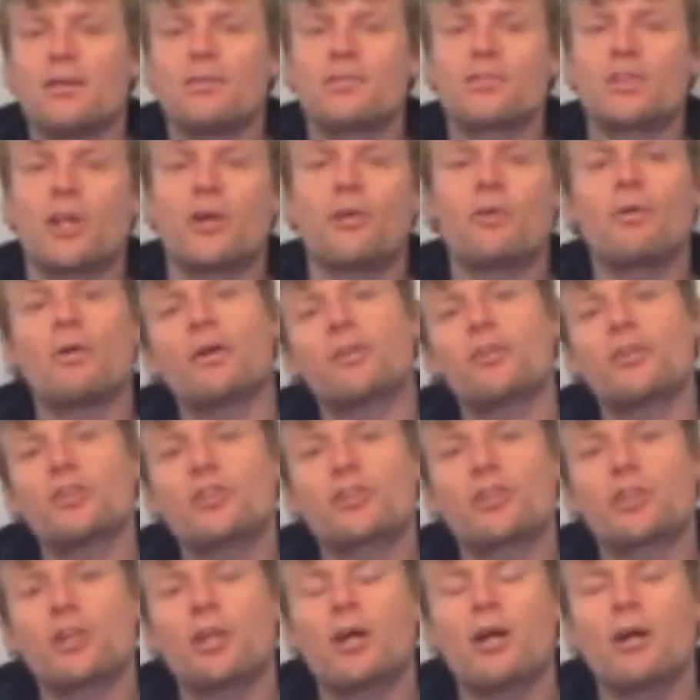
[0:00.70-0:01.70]
So I'm
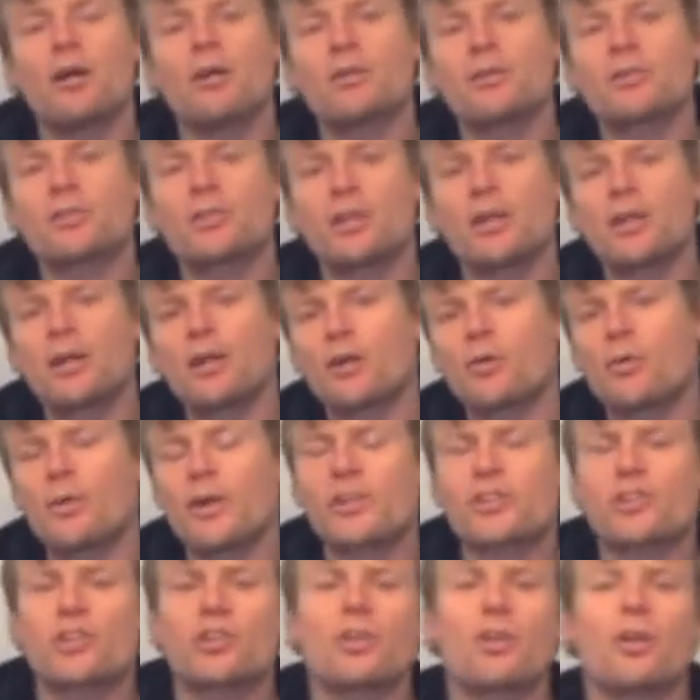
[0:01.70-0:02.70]
just going to answer a
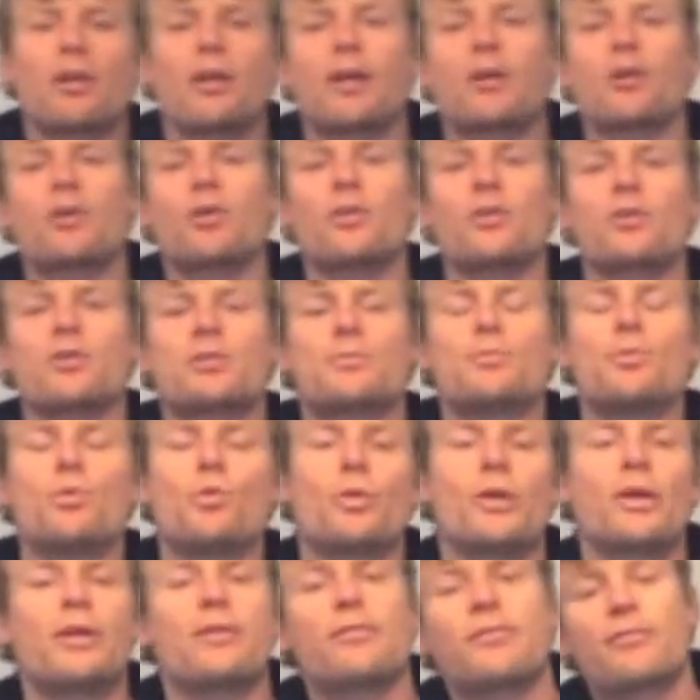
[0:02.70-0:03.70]
question that I got this
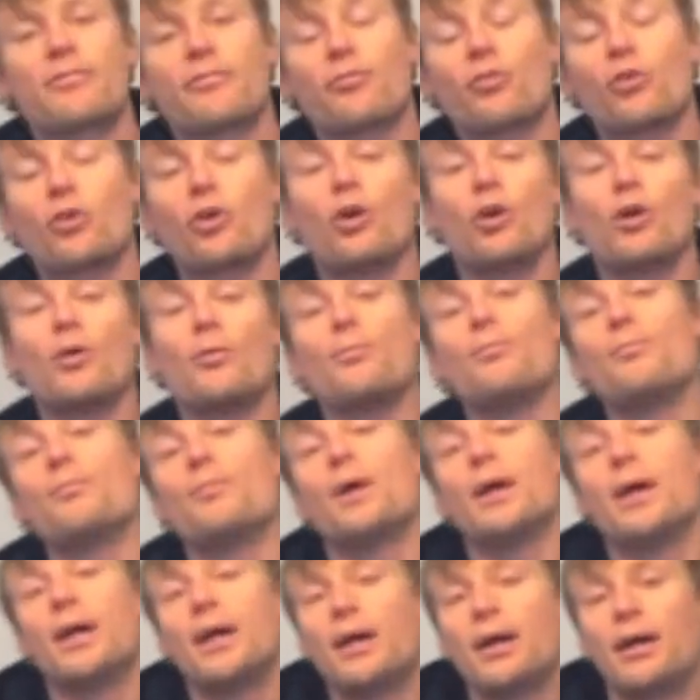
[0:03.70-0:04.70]
morning from
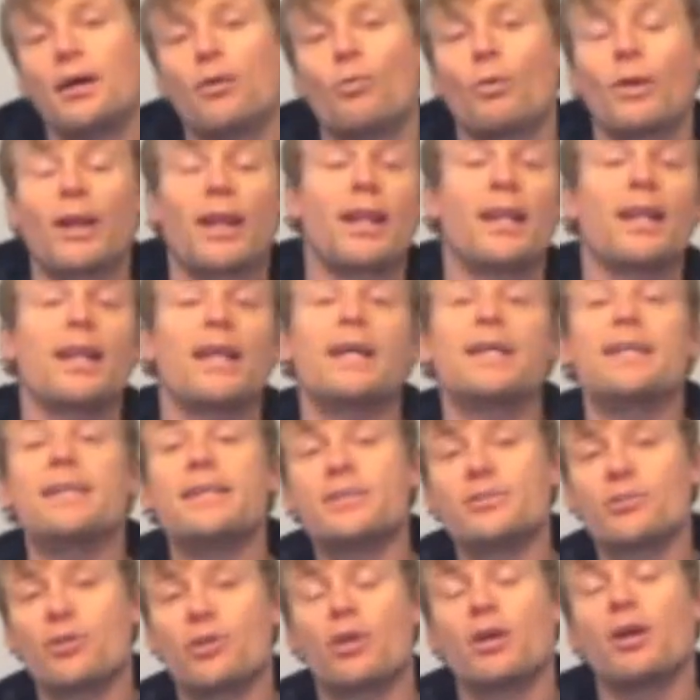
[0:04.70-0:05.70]
one of the
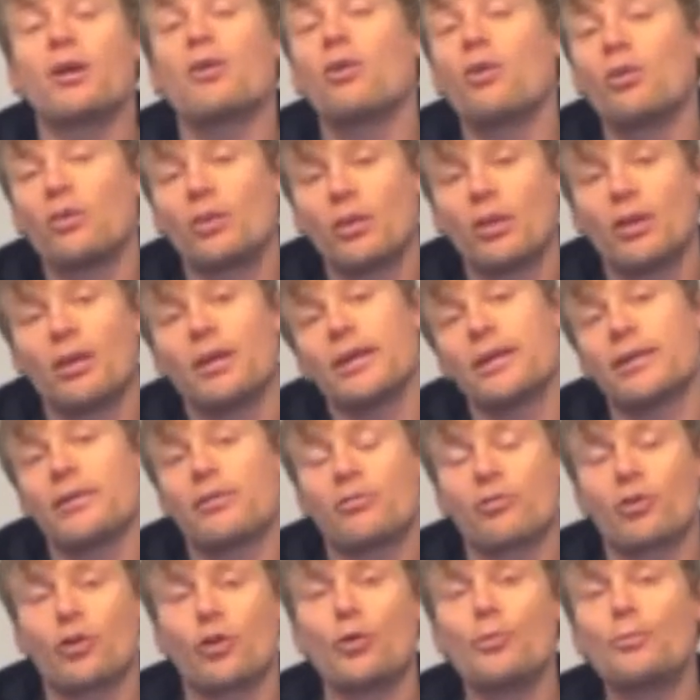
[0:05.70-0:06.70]
ladies on our online
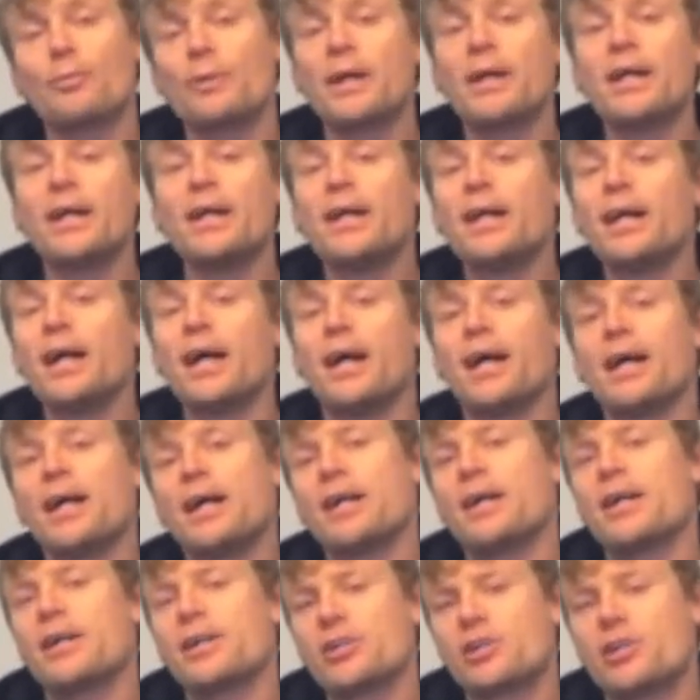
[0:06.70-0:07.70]
group.
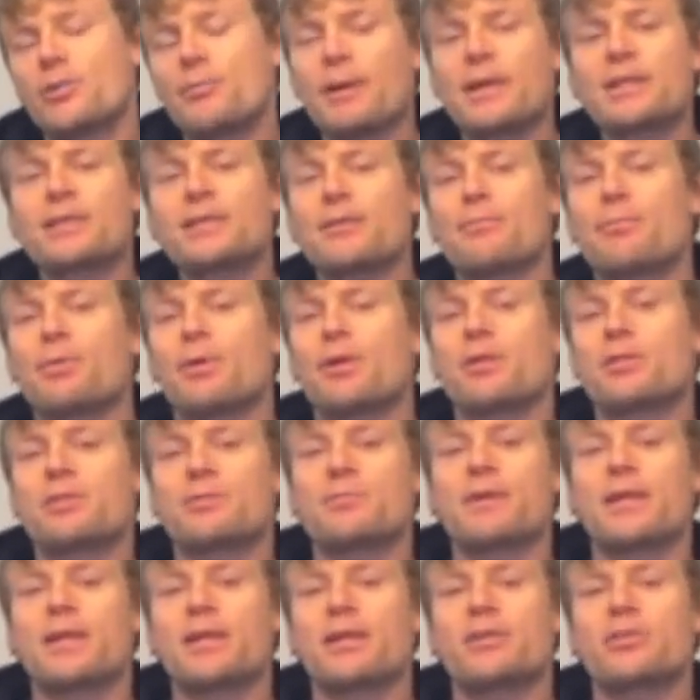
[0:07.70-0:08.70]
She basically put it
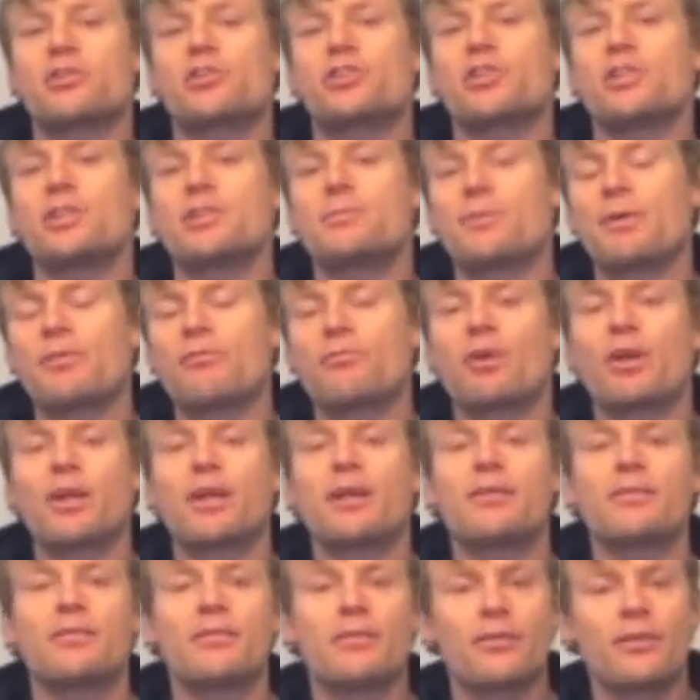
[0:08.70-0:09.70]
to me that she's been
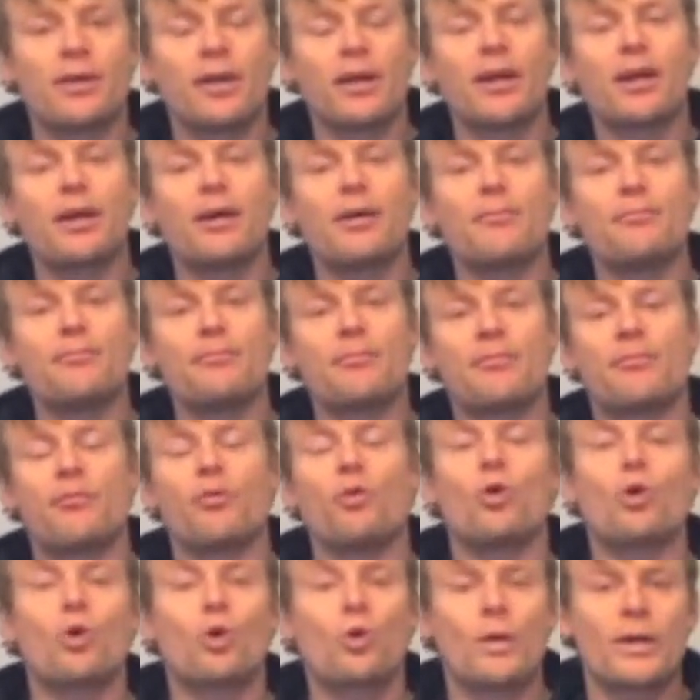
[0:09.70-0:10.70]
running
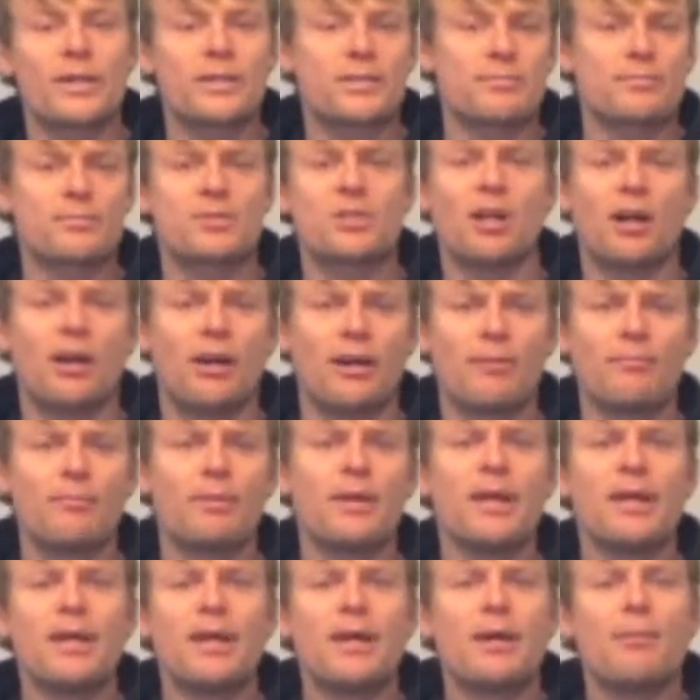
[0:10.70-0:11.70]
for quite some time,
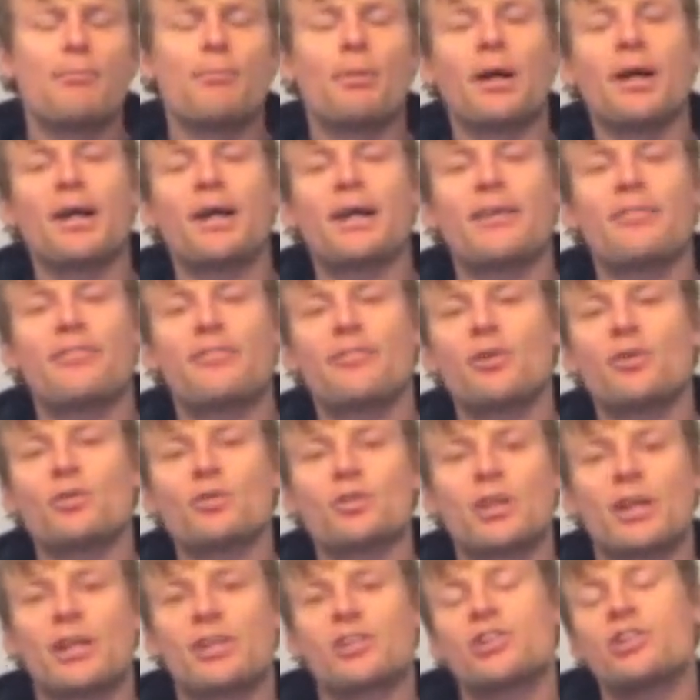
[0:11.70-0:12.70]
but
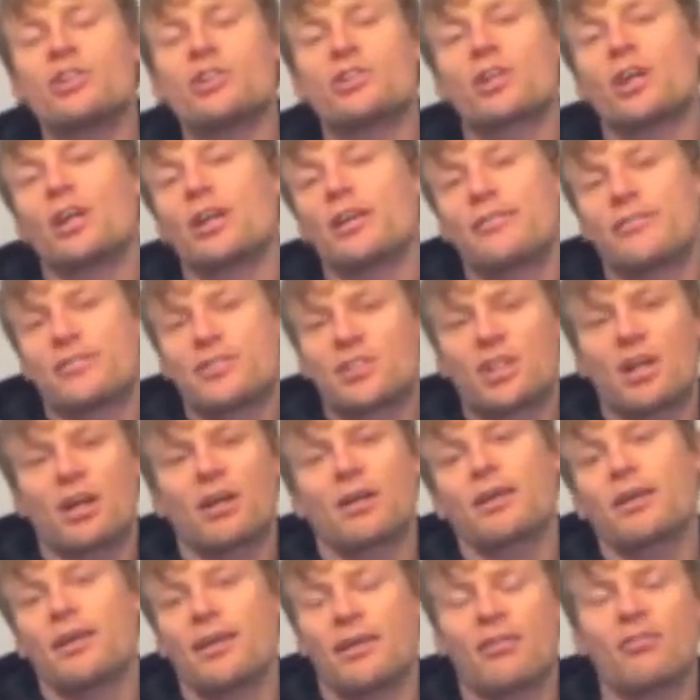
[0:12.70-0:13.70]
feels like she's kind of
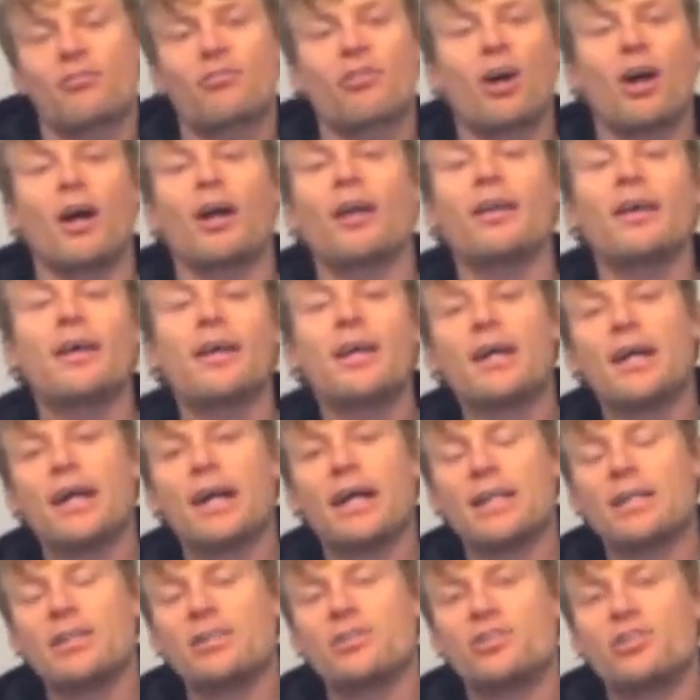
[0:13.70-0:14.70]
stuck in a rut,
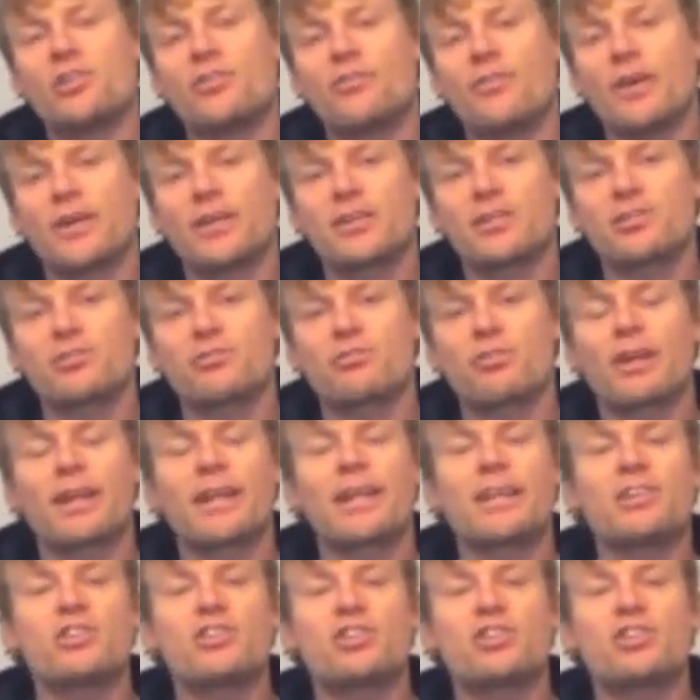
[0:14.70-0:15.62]
and she finds running